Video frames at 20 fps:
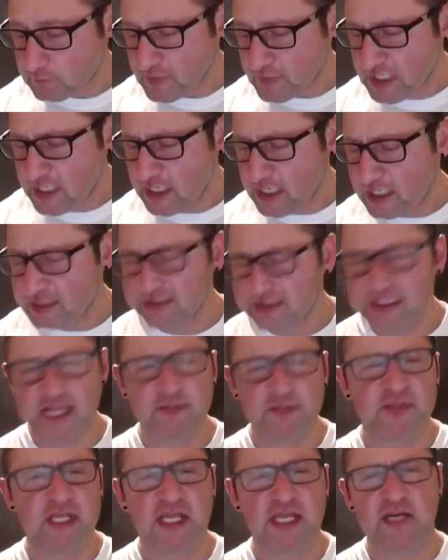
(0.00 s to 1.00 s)
Uh,
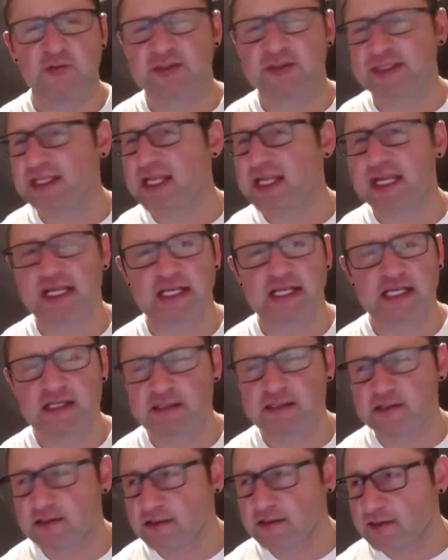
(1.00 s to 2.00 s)
same thing with Lee Haney.
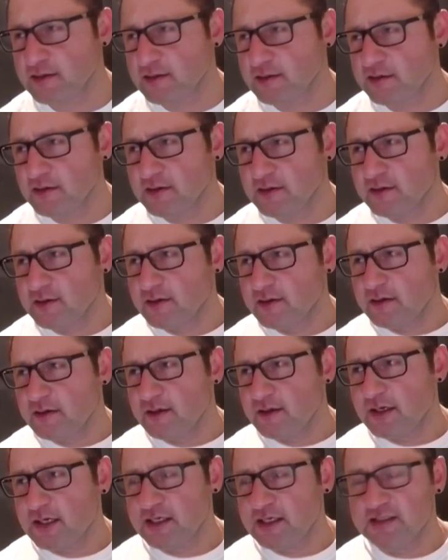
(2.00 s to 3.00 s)

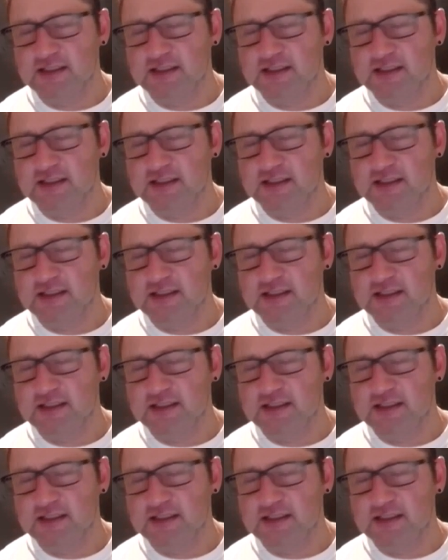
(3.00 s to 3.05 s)
Uh,